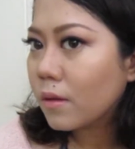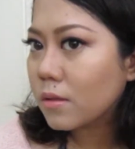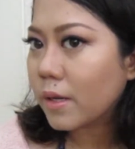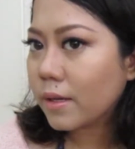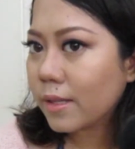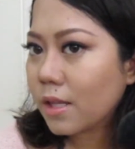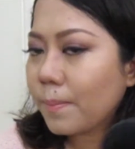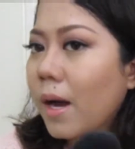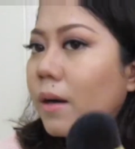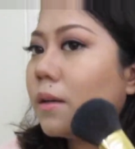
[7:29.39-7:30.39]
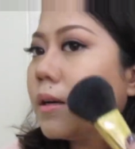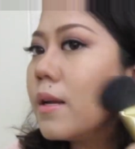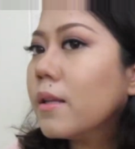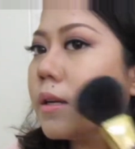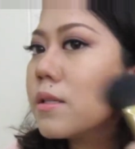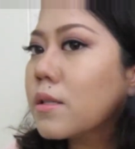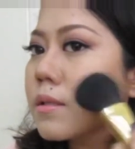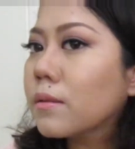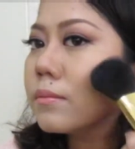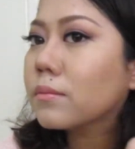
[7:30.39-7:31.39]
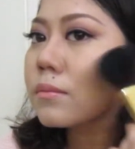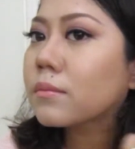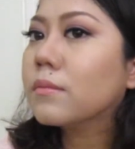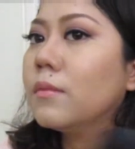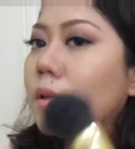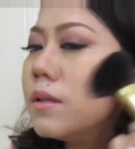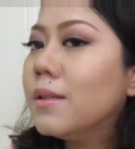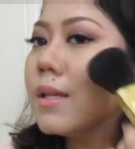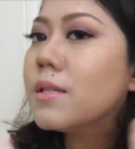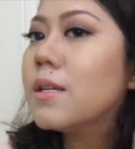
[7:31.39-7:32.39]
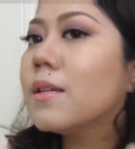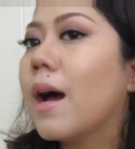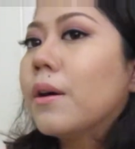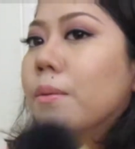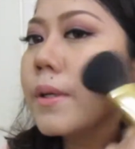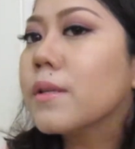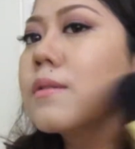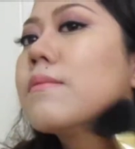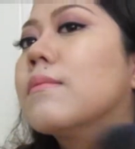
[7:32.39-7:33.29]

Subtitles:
So I get the powder and then just dust it outwards.